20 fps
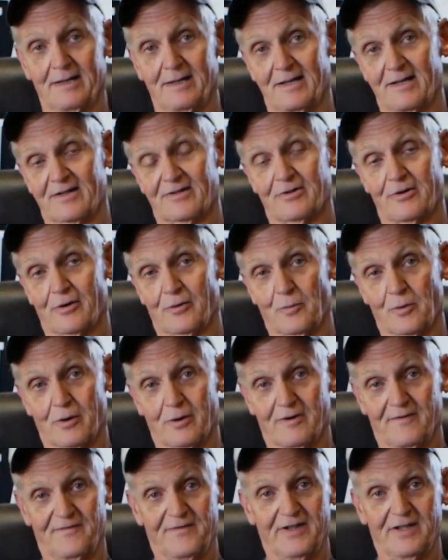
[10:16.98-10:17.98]
started
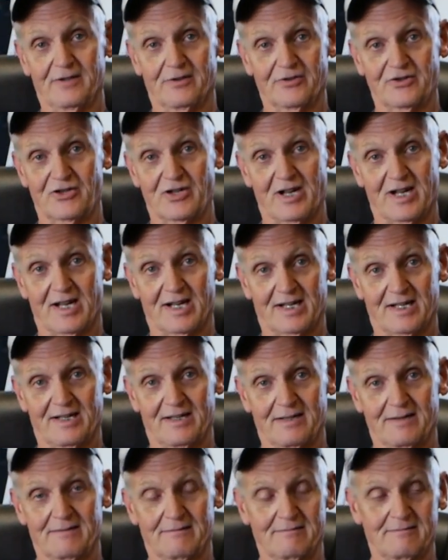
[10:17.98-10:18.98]
wearing a field
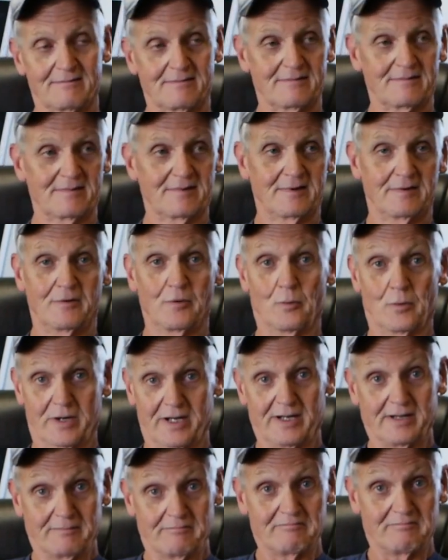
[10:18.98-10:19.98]
jacket, the one
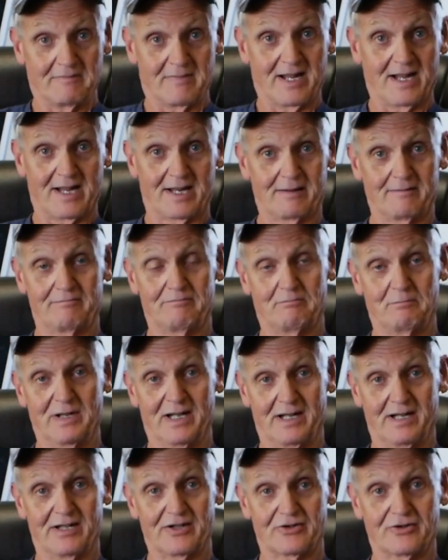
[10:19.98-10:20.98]
he had
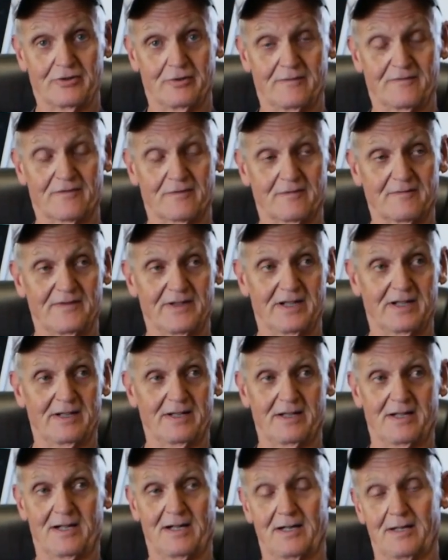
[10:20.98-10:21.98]
been issued for
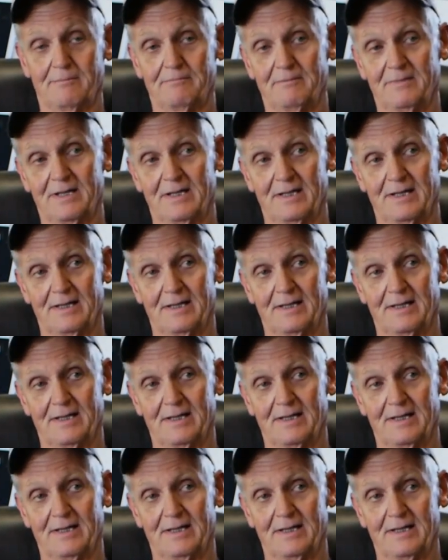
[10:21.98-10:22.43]
Vietnam,